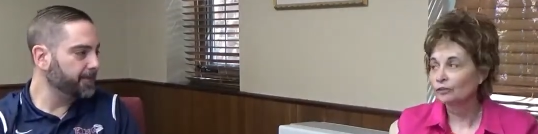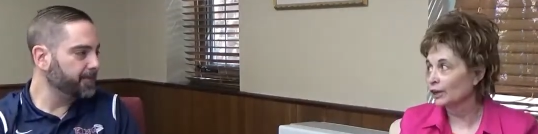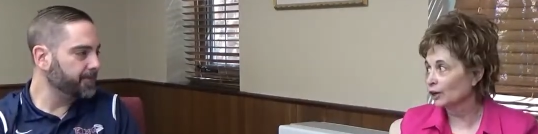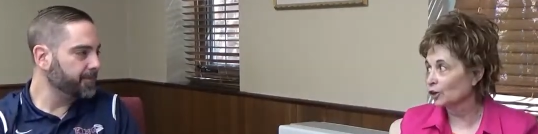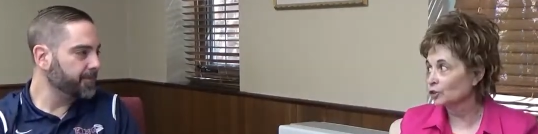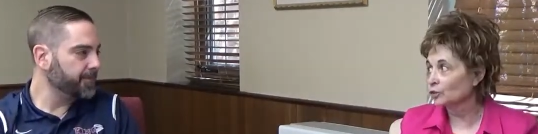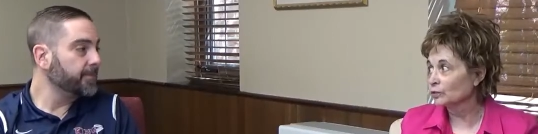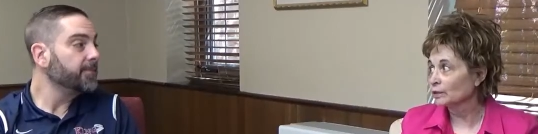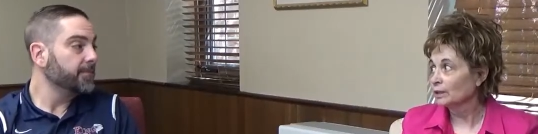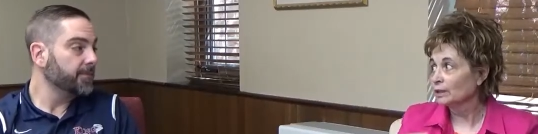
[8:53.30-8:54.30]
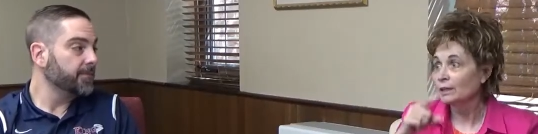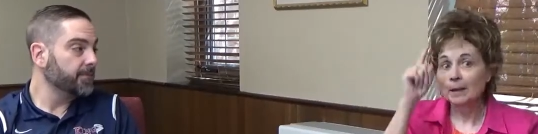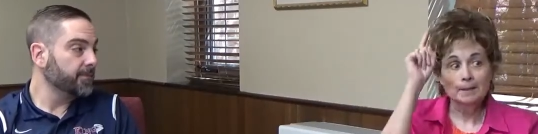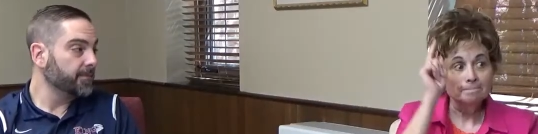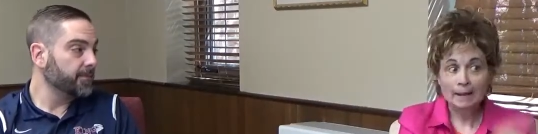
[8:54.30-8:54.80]
Speaker 1: there's
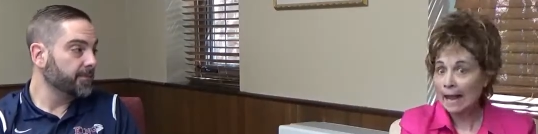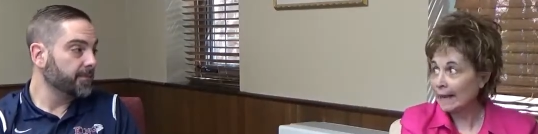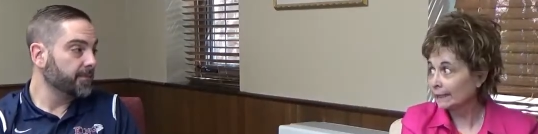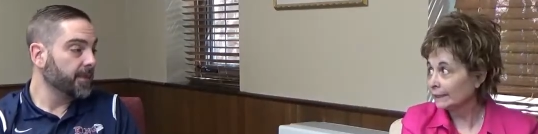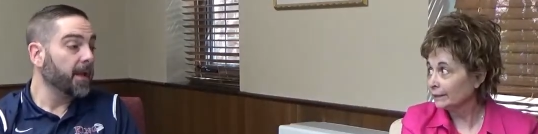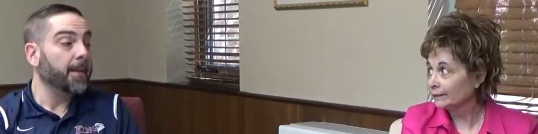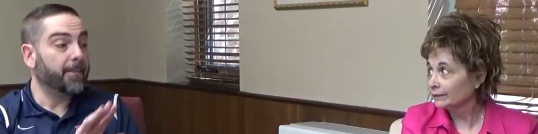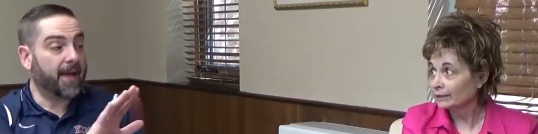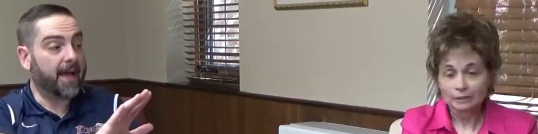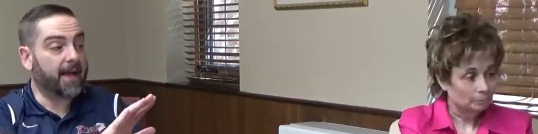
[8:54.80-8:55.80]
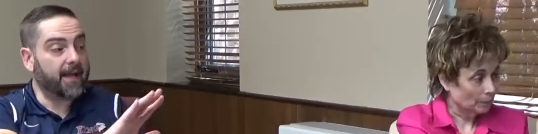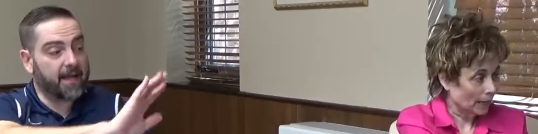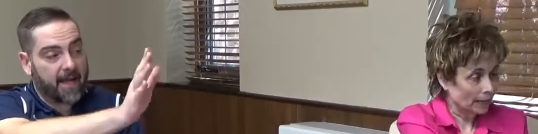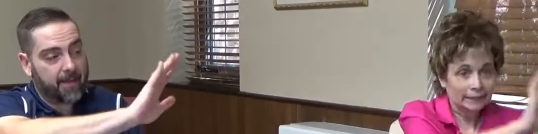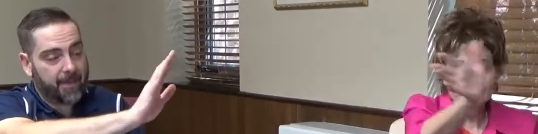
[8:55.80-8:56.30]
Patty. Patty. Patty.
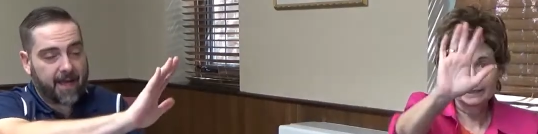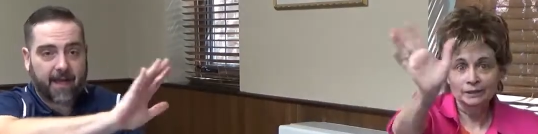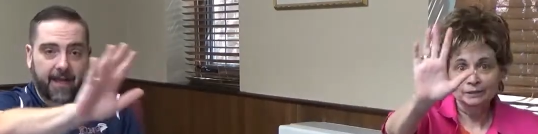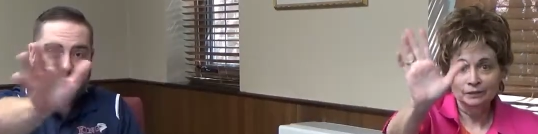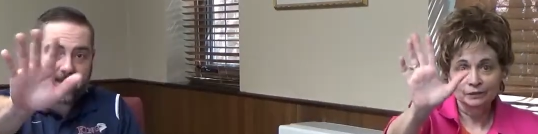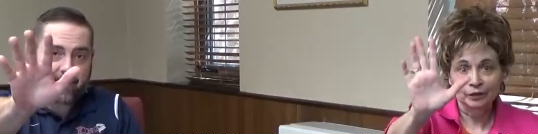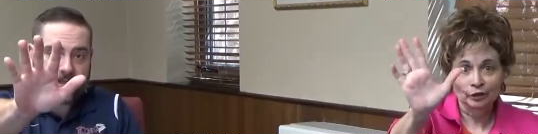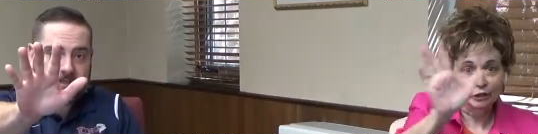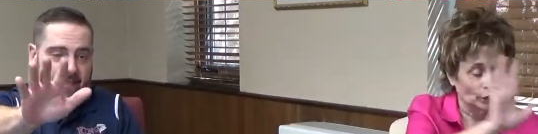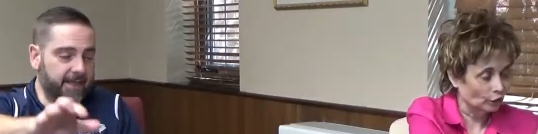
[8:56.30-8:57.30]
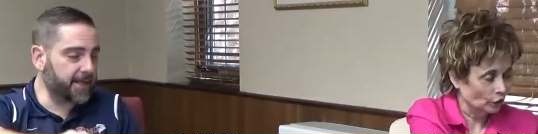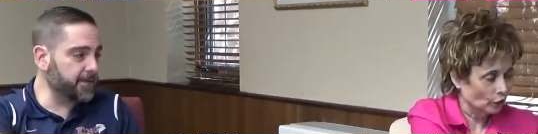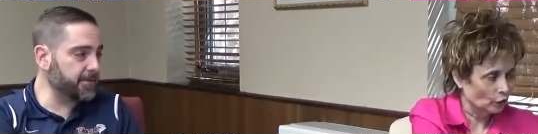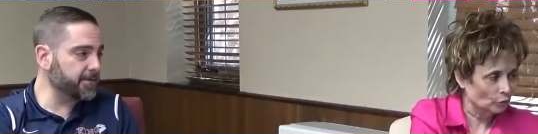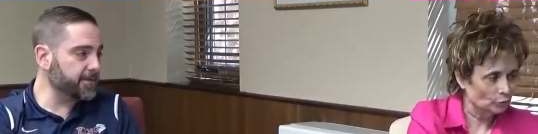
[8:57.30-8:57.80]
Hey, Patty. There Good you
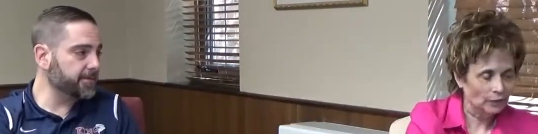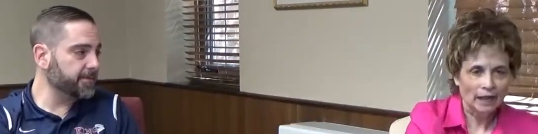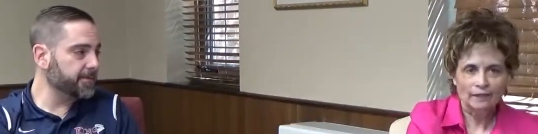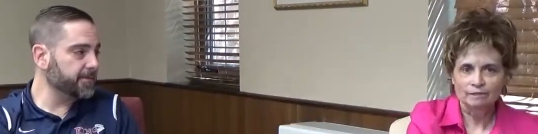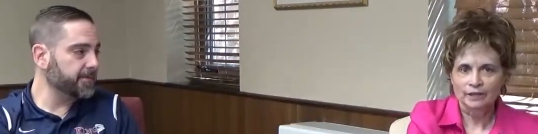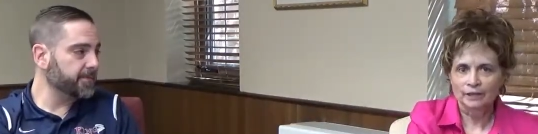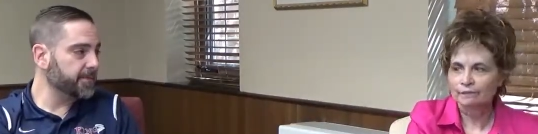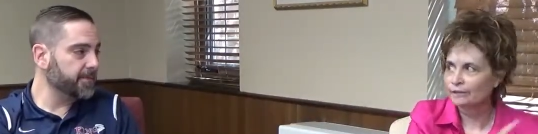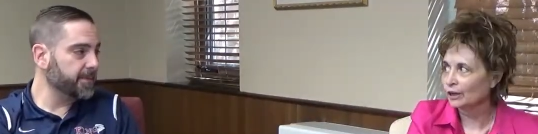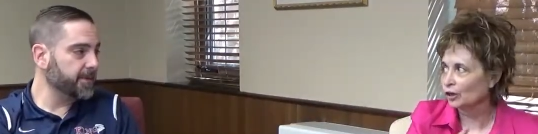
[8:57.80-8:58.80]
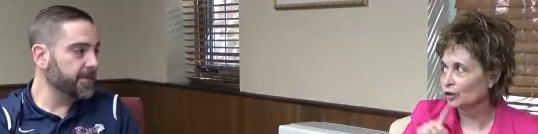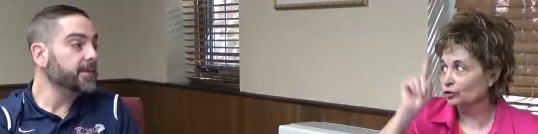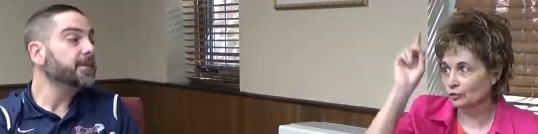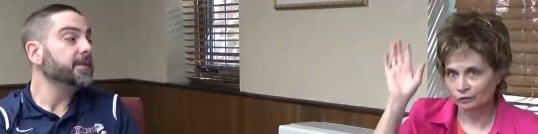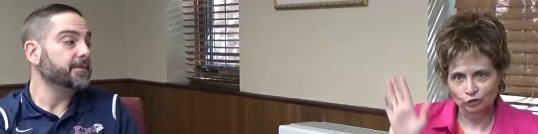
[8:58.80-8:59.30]
go. You. And then
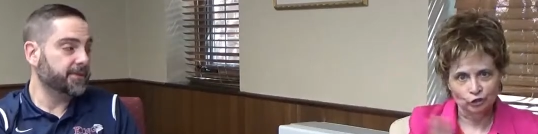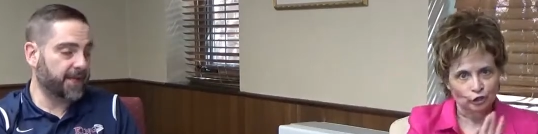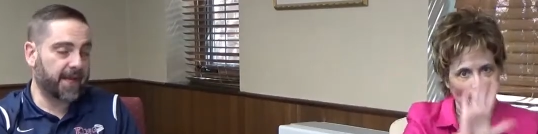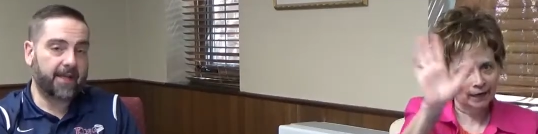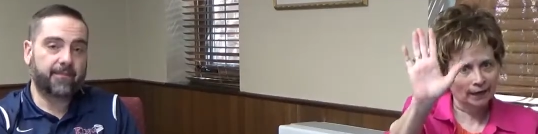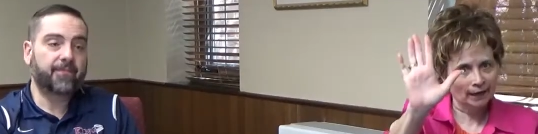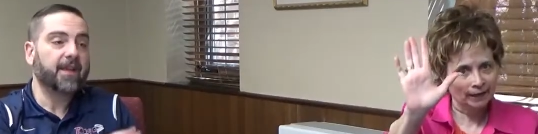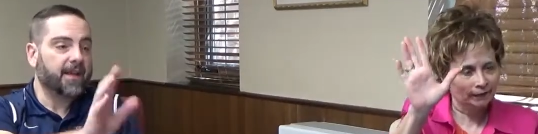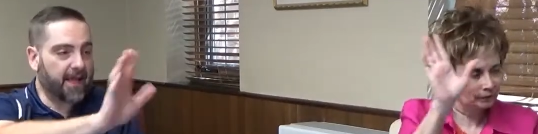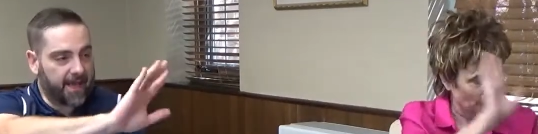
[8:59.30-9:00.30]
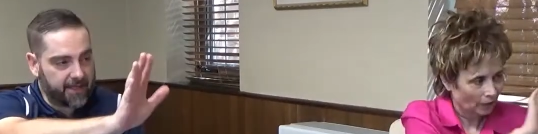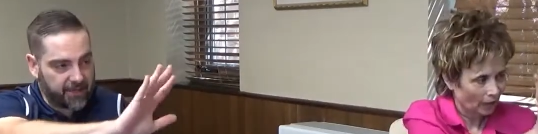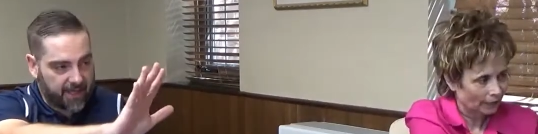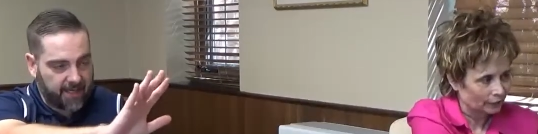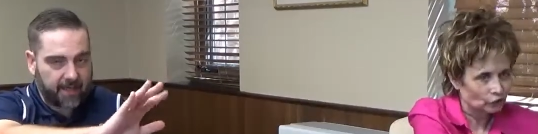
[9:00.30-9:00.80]
there's Jan. Jan. Hey, Jan.
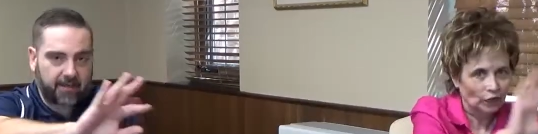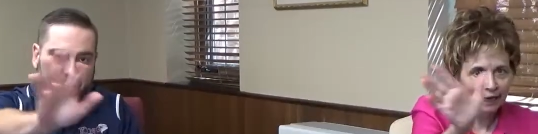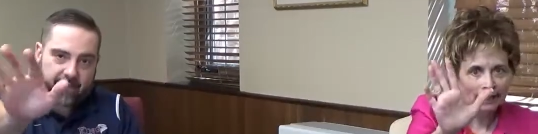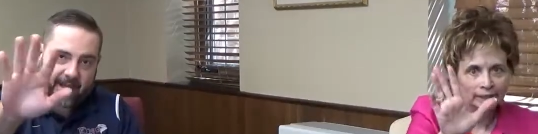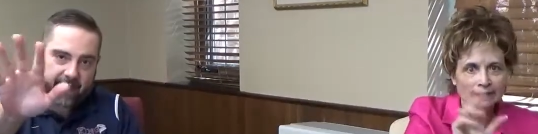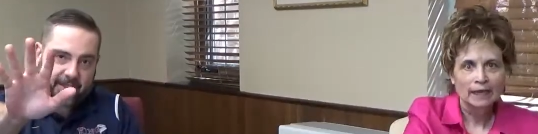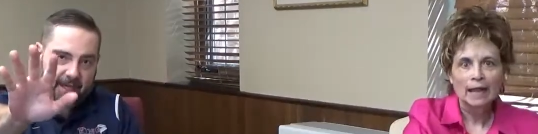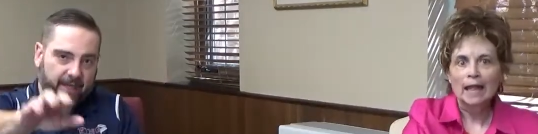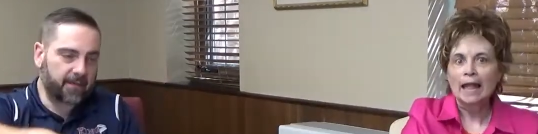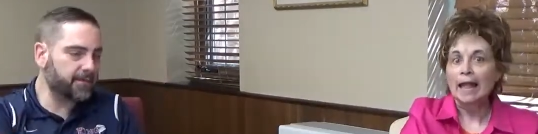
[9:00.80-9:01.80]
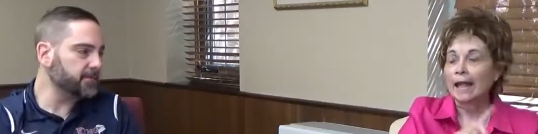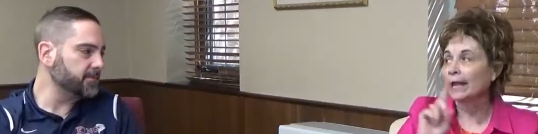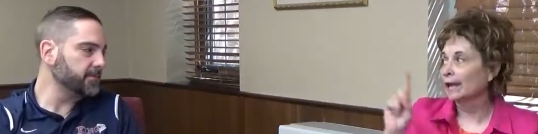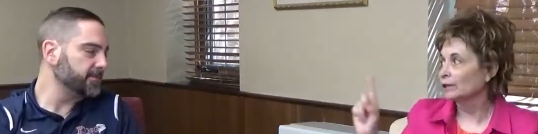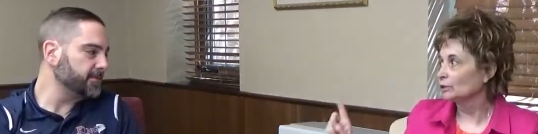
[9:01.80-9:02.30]
Hi, Jan. Hey, Jan.
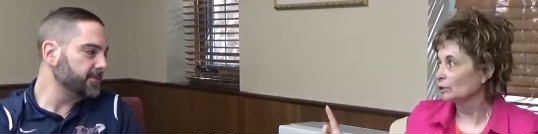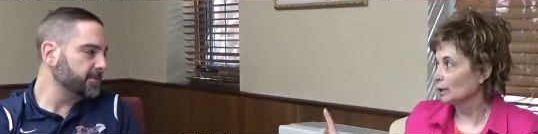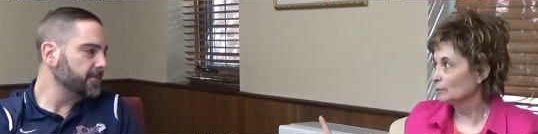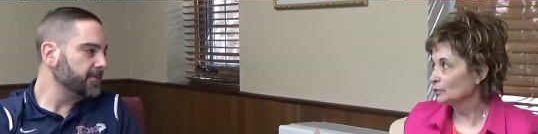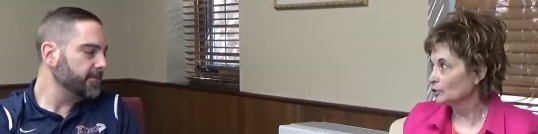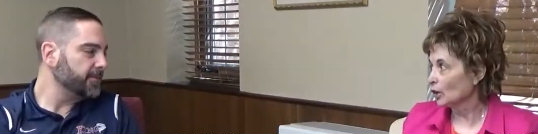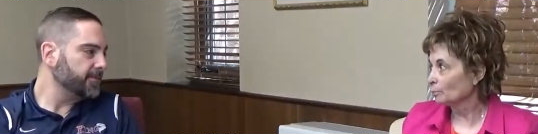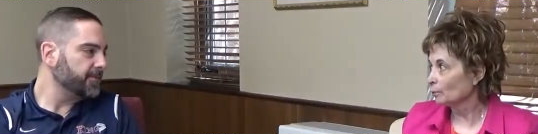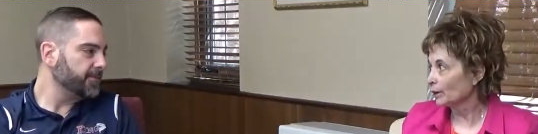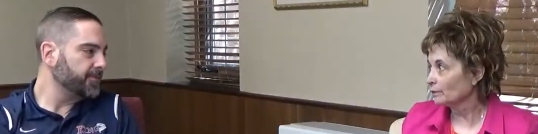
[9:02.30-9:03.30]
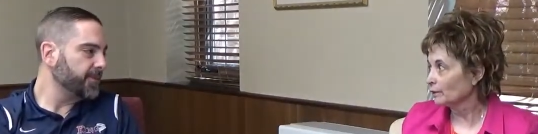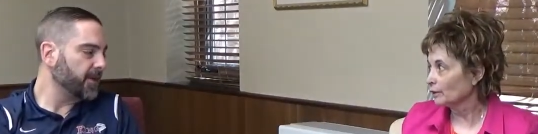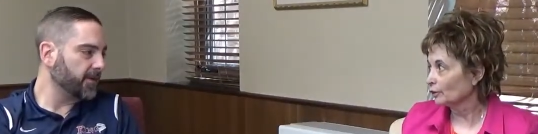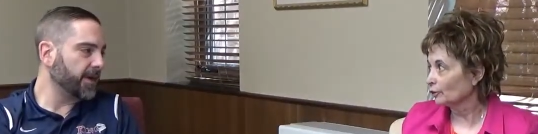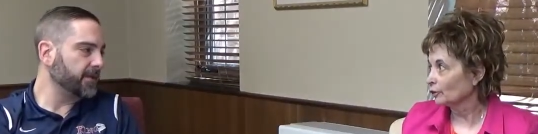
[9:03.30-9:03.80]
And let me stop right
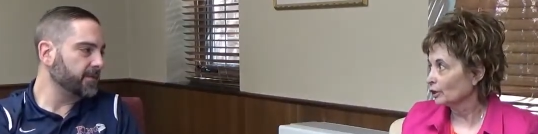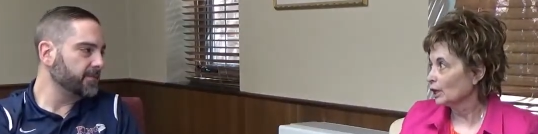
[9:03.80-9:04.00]
there. Okay.